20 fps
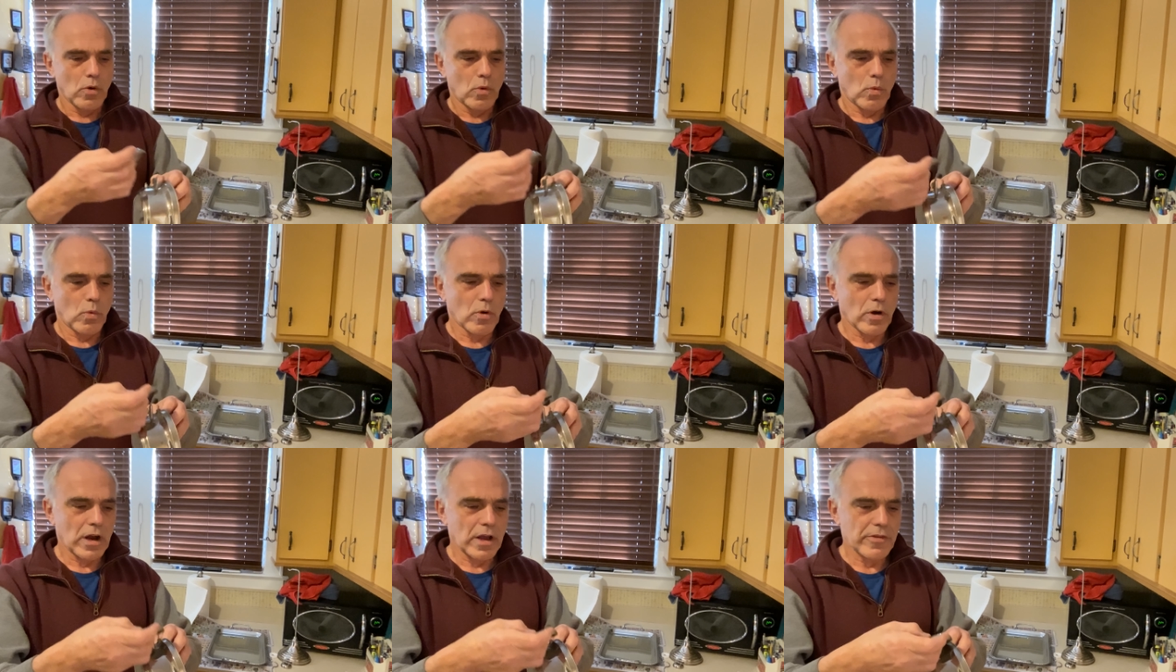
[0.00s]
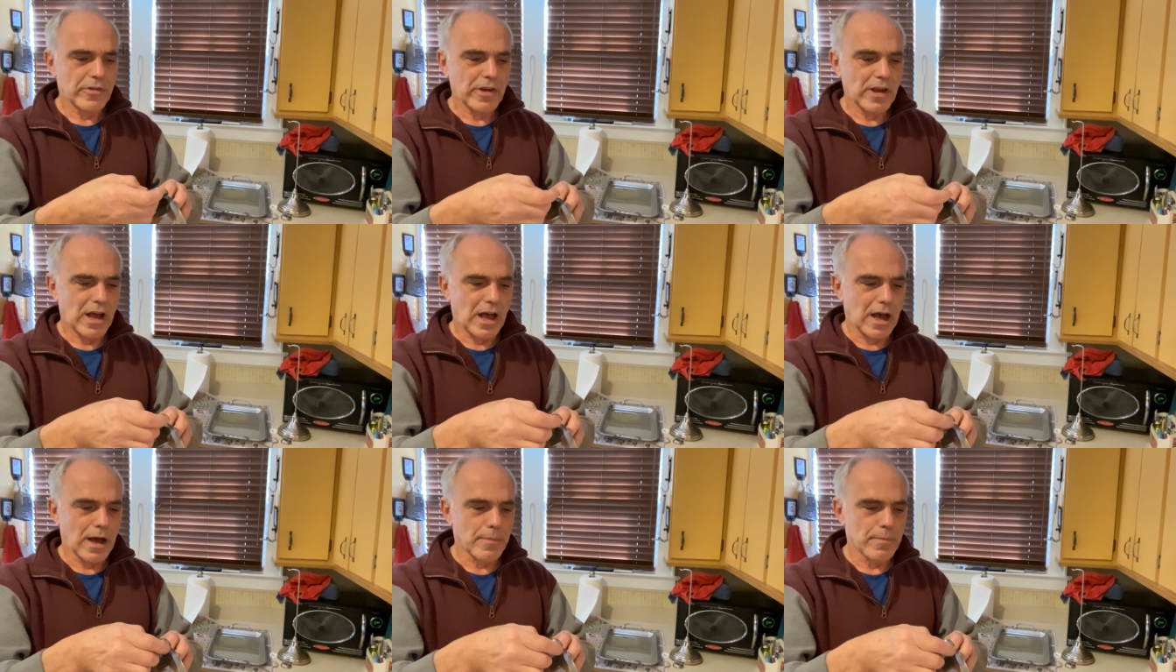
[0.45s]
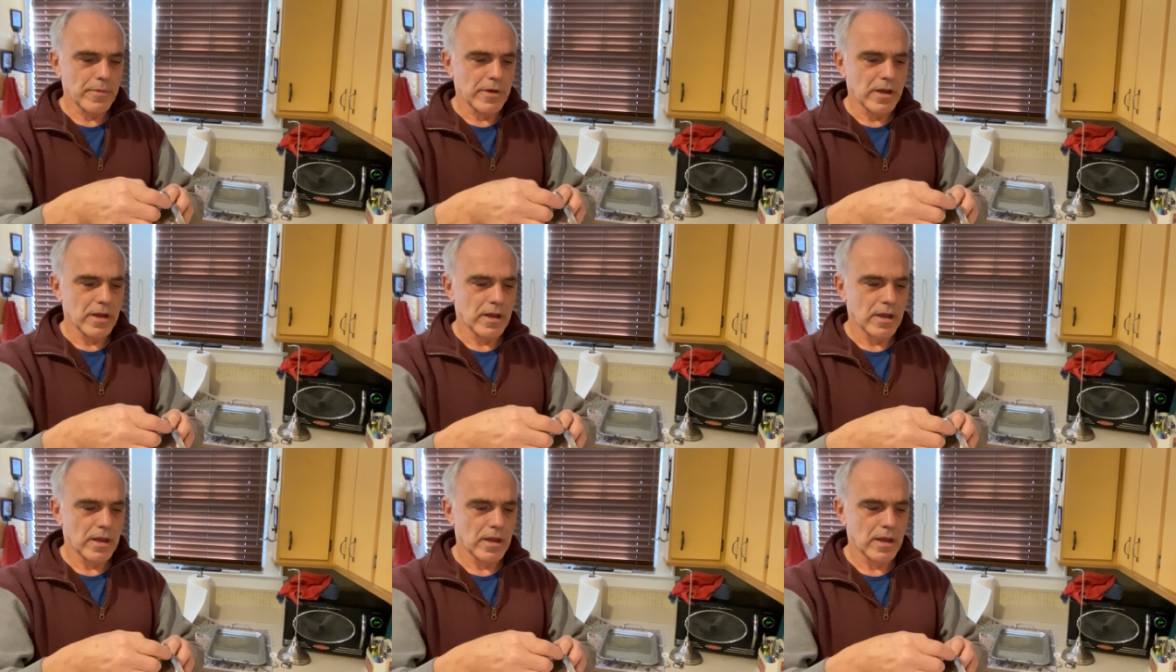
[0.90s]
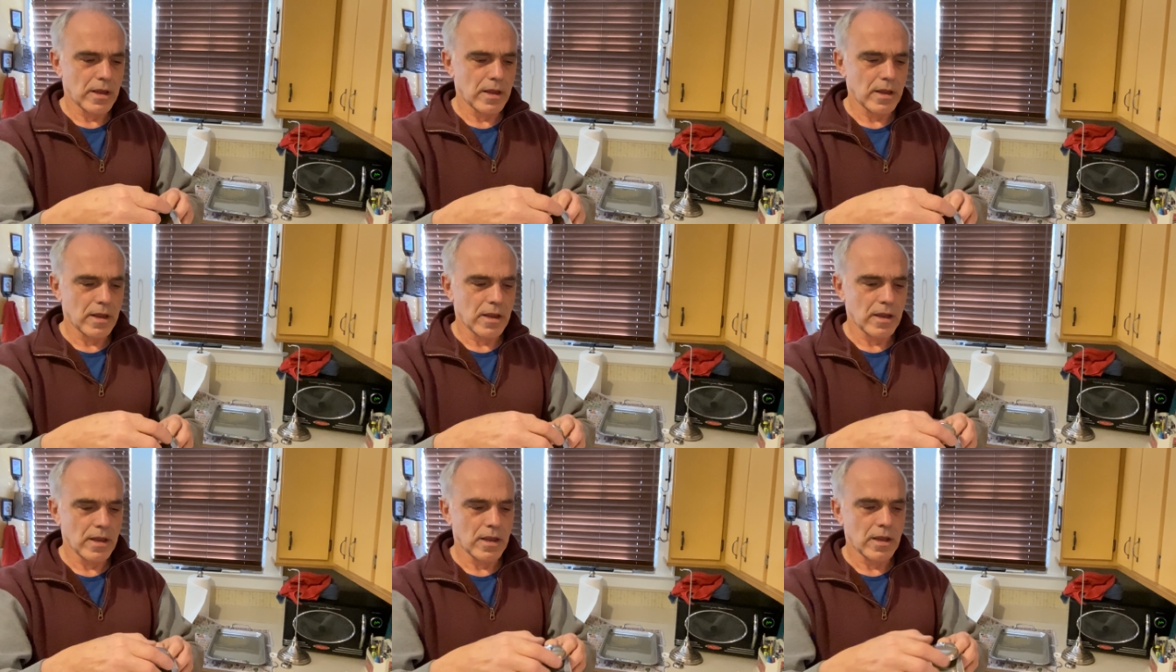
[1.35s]
were on top
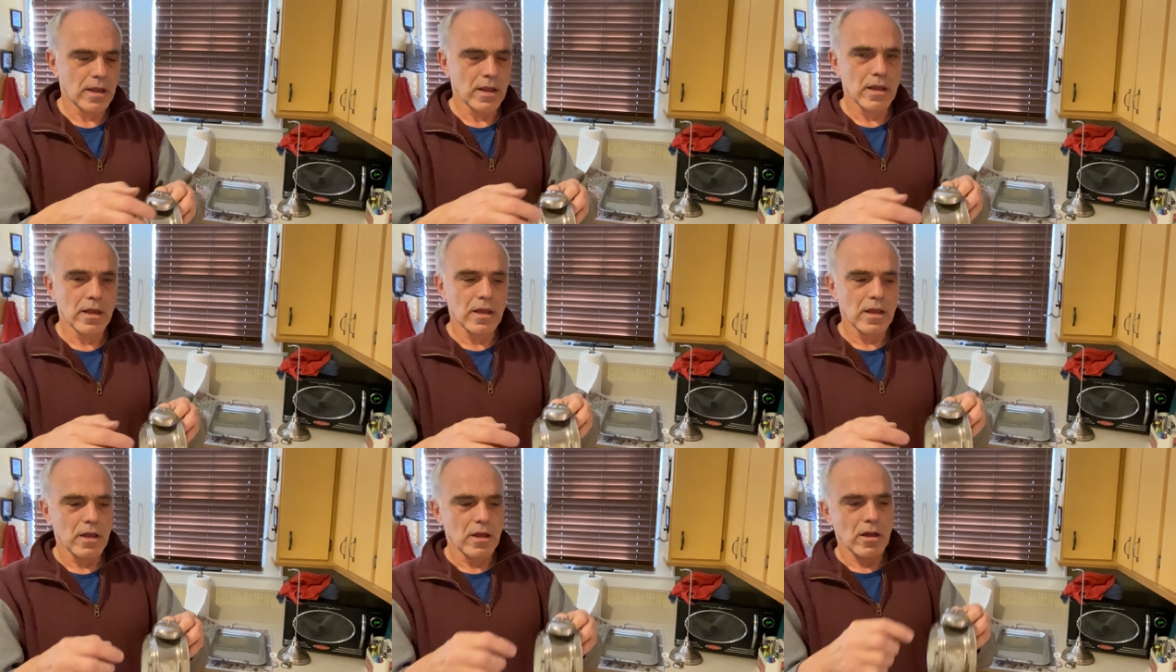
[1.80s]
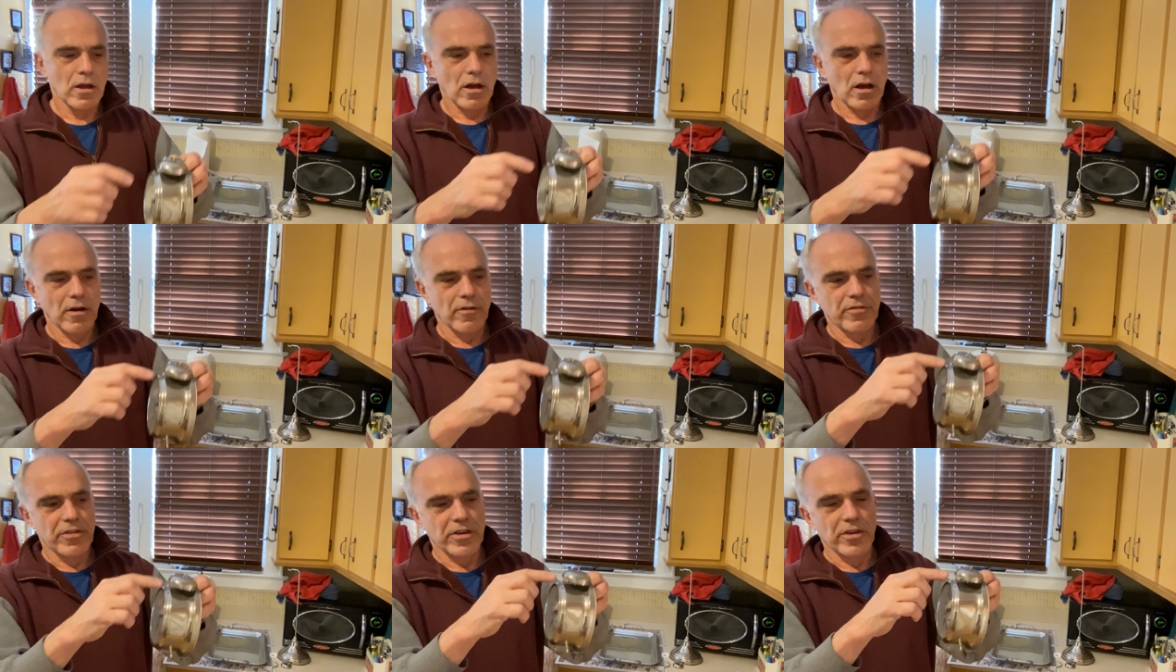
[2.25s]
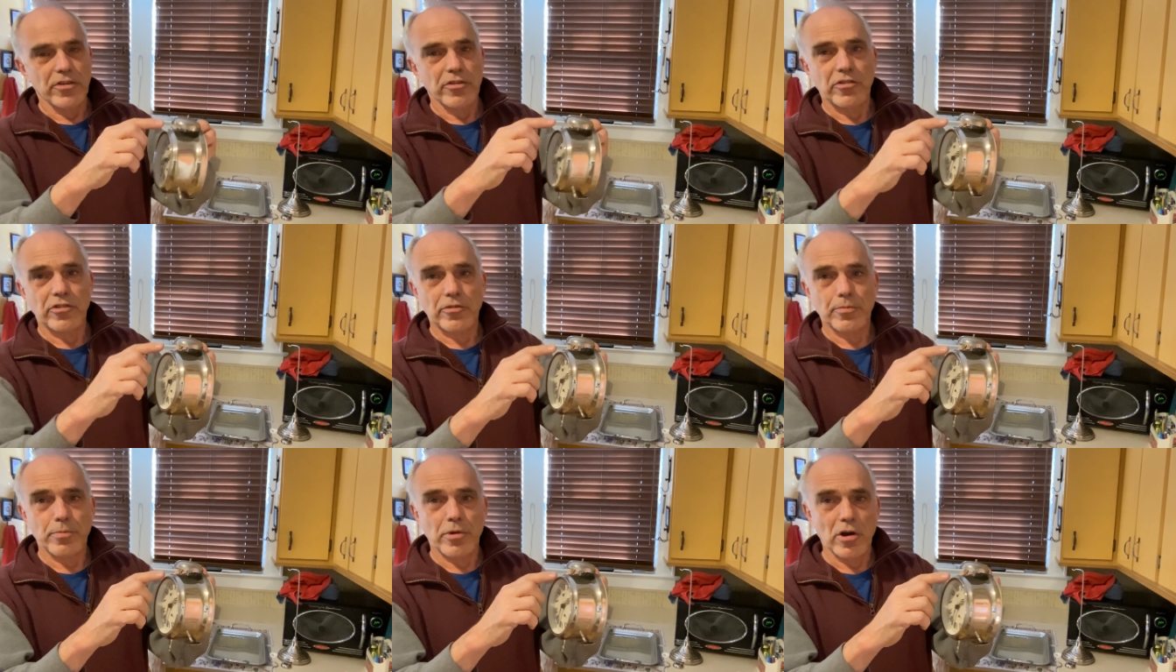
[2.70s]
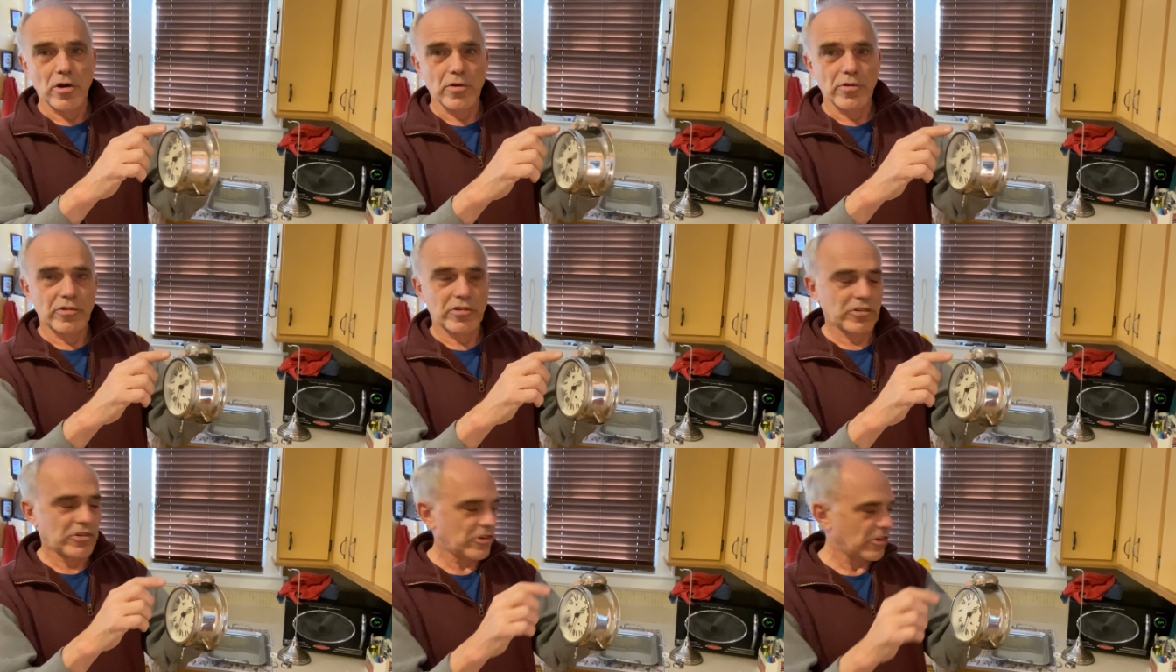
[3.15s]
of these
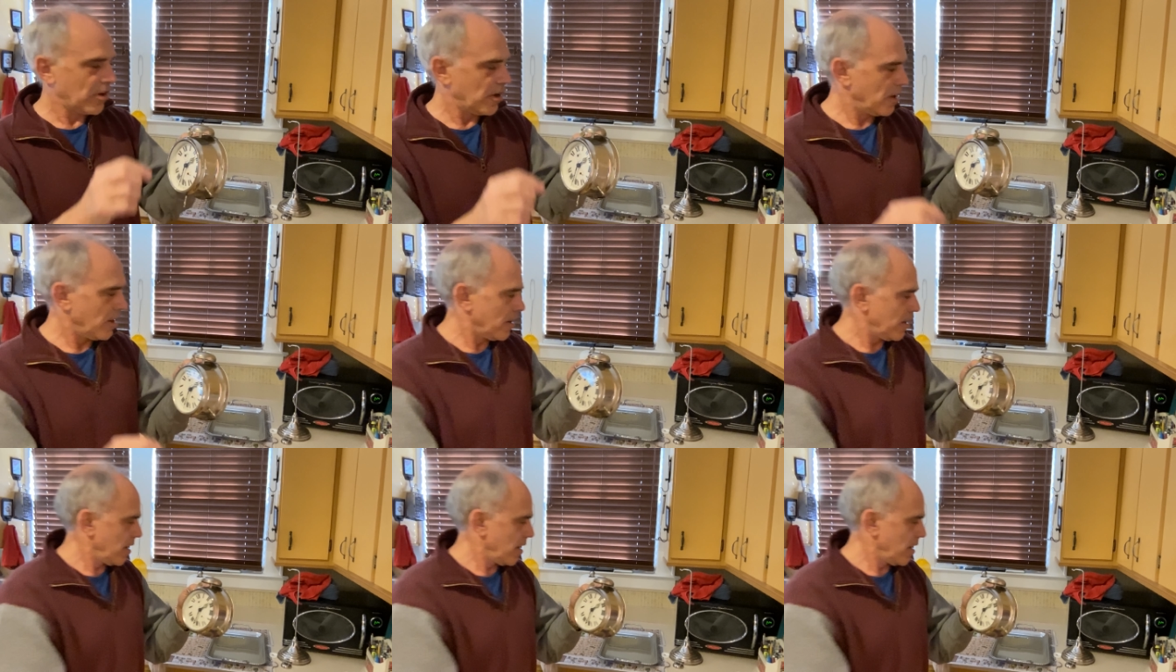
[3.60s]
posts,